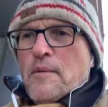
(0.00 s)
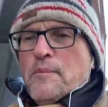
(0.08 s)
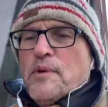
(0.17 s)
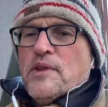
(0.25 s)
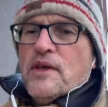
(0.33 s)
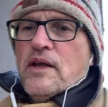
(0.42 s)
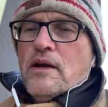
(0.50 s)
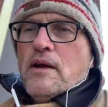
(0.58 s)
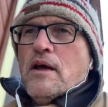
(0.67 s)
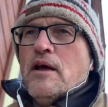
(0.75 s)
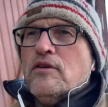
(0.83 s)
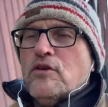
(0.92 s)
but then
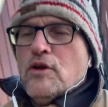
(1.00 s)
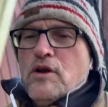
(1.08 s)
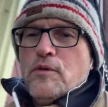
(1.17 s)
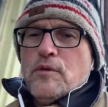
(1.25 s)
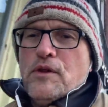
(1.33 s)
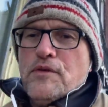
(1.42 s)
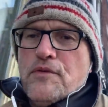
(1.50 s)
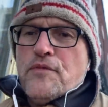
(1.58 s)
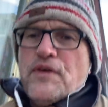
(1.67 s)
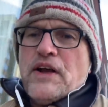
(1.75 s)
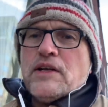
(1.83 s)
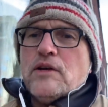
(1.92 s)
it will have
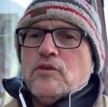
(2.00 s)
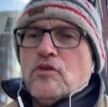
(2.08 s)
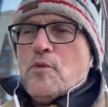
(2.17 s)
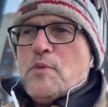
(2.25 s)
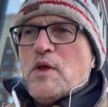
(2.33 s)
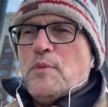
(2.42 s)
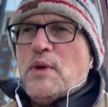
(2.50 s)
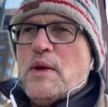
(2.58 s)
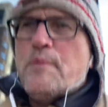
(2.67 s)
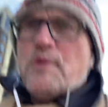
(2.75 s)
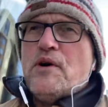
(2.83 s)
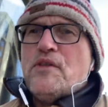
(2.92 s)
infected so many
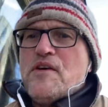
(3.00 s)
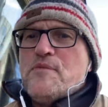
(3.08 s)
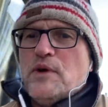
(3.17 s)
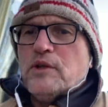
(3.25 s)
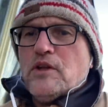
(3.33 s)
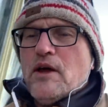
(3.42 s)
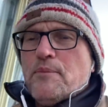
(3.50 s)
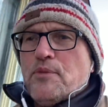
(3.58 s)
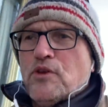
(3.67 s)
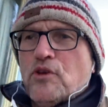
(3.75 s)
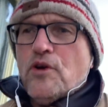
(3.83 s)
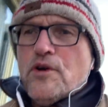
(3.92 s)
people, they built up
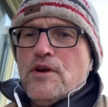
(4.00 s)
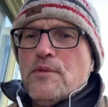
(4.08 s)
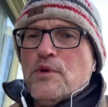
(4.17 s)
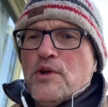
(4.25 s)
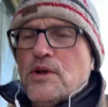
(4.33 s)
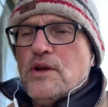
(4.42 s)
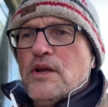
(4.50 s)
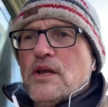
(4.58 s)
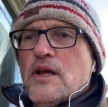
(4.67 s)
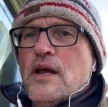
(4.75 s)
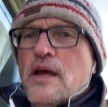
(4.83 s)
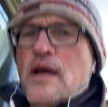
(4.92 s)
this herd
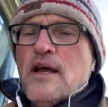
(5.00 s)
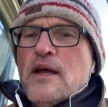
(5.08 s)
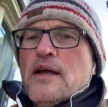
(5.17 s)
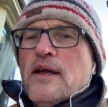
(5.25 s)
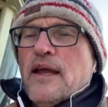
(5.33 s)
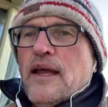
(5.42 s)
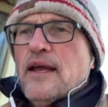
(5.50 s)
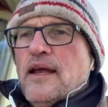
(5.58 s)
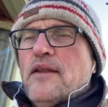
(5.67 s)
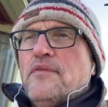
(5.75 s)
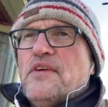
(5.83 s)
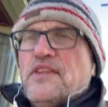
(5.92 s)
immunity,
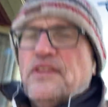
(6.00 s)
and then